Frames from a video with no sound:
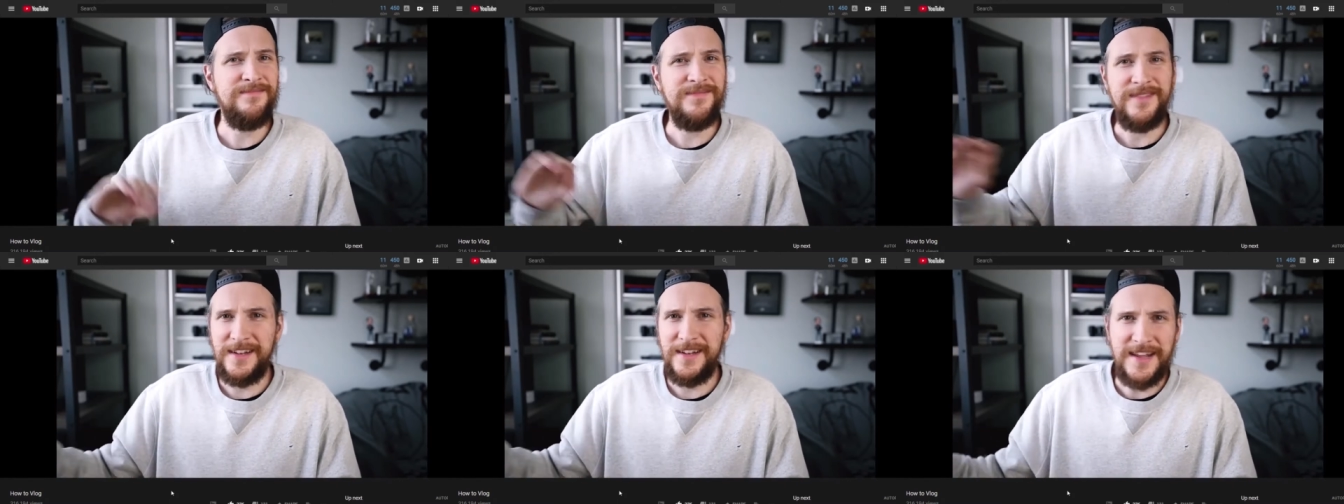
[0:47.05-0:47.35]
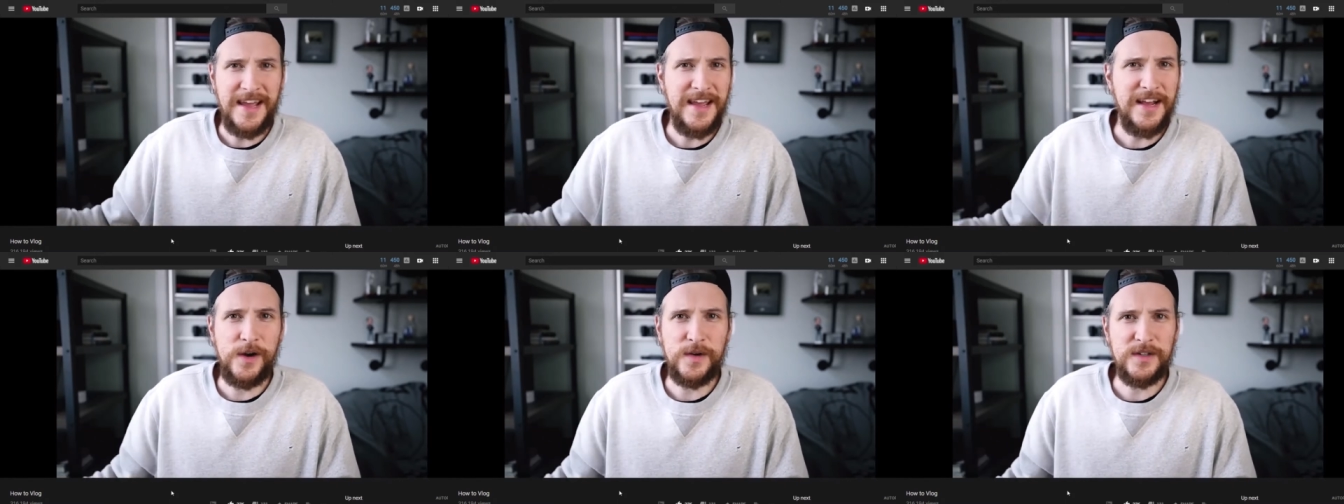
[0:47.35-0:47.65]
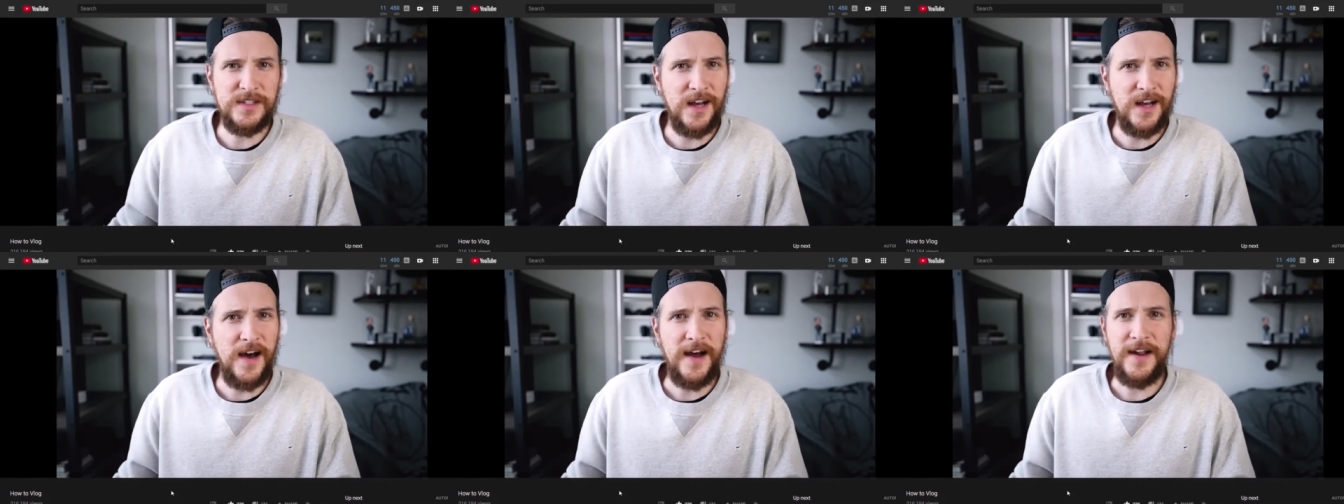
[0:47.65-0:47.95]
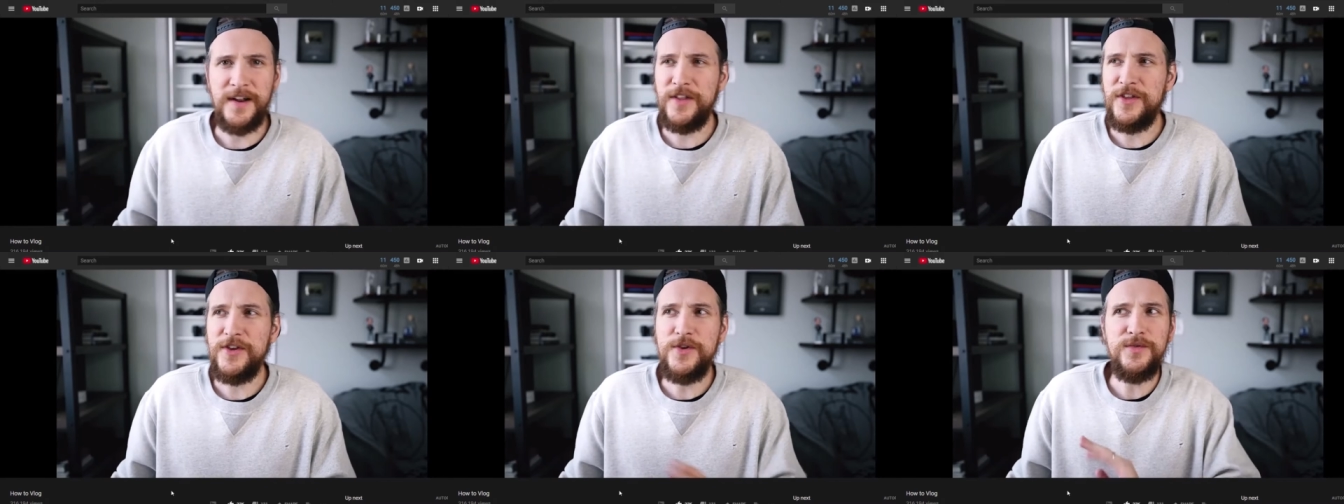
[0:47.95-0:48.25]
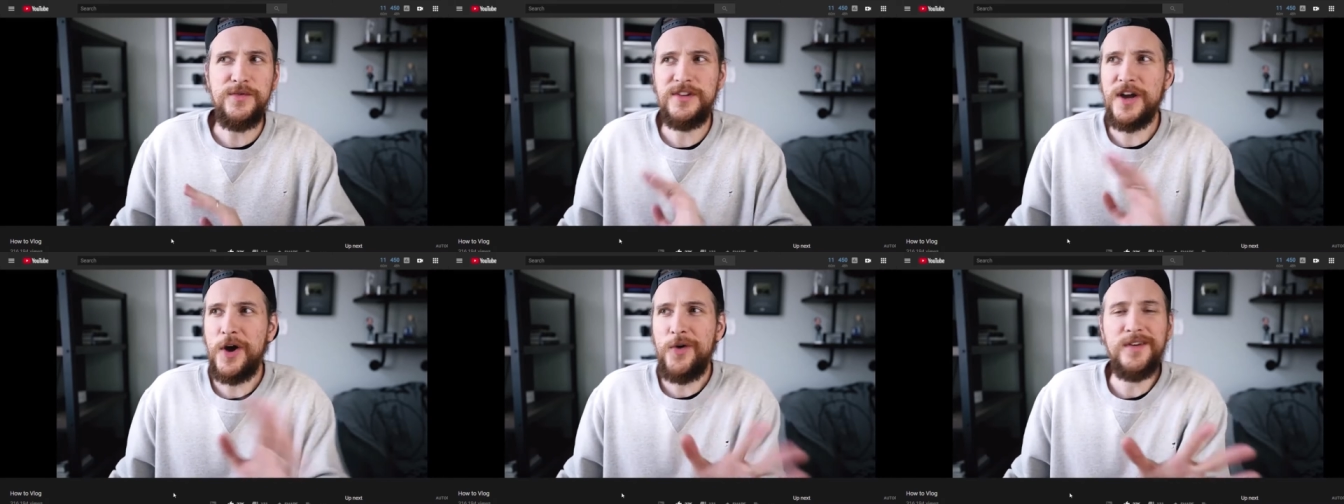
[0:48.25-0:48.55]
the day goes on, you
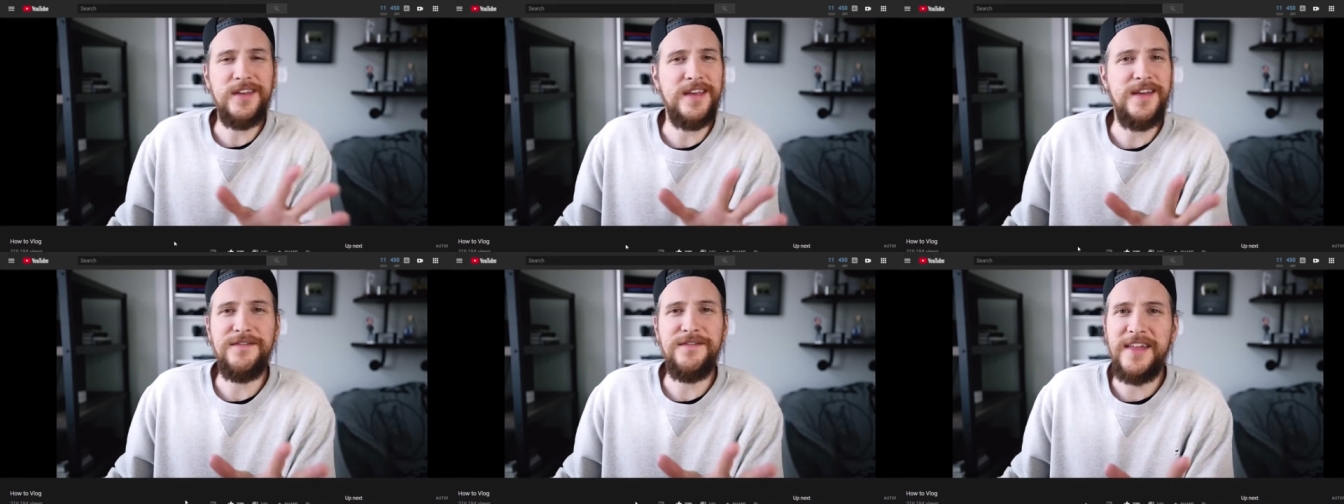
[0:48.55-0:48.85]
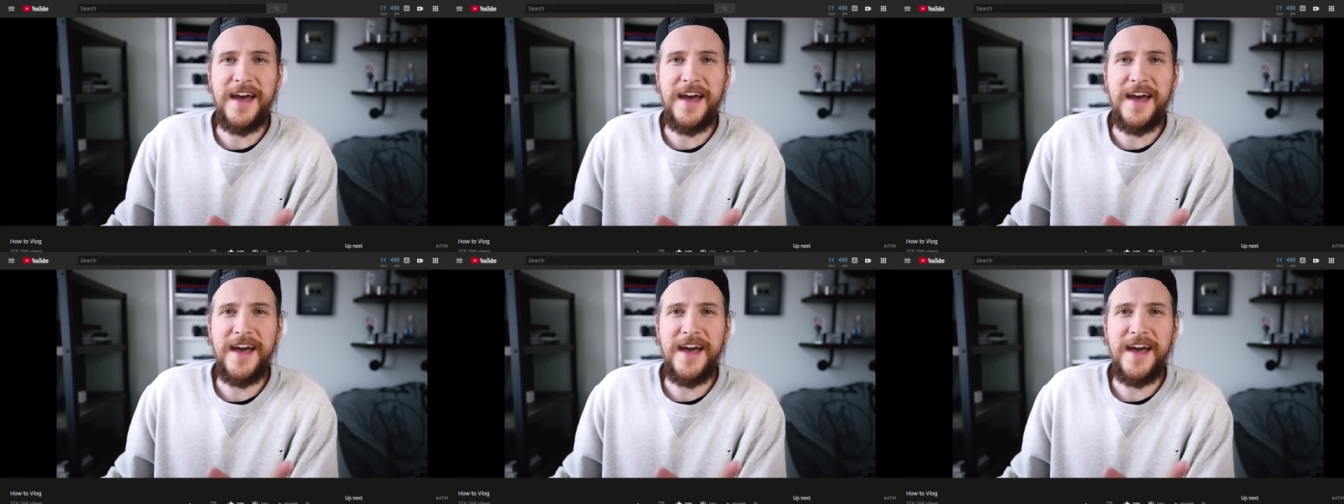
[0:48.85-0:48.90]
don't give